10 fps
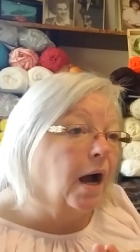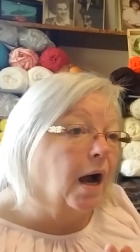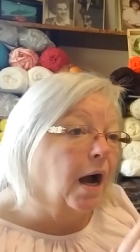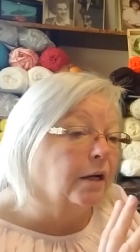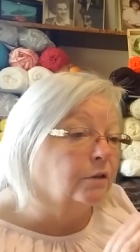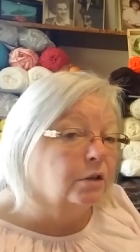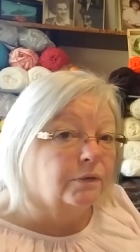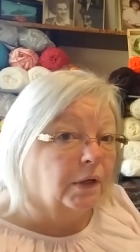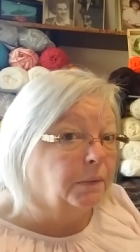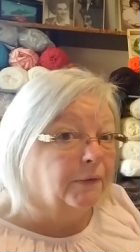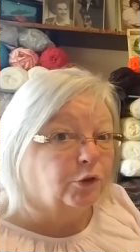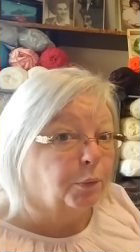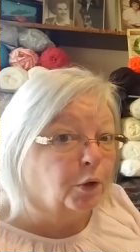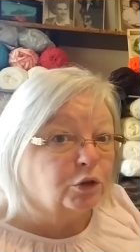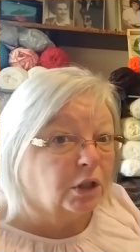I don't know if I have to
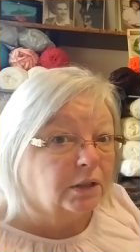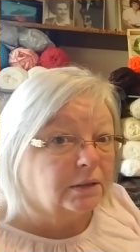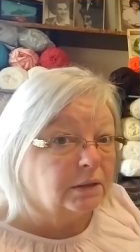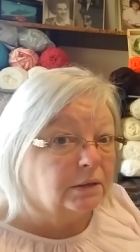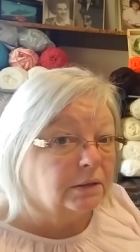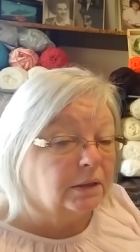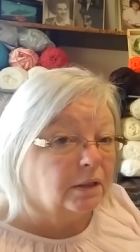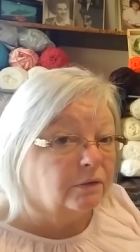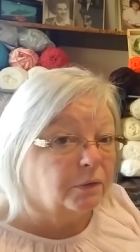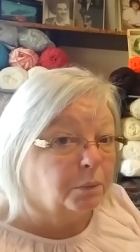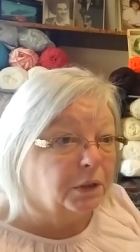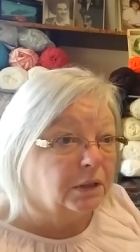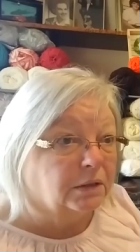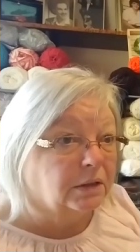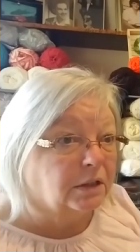post all this legal stuff
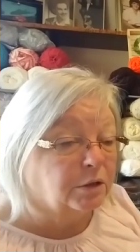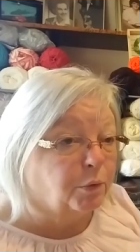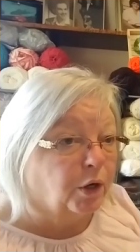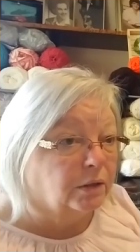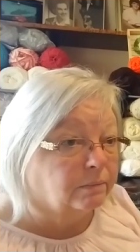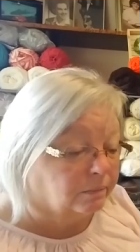because at this point